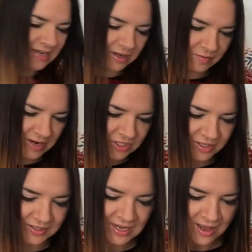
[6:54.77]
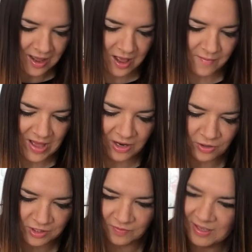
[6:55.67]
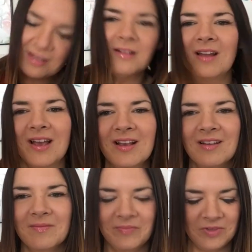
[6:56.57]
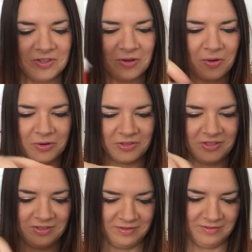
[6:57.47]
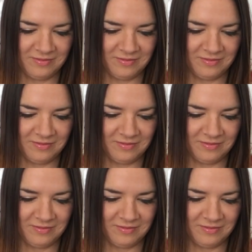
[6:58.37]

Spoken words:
decorations. And lots of little like socks.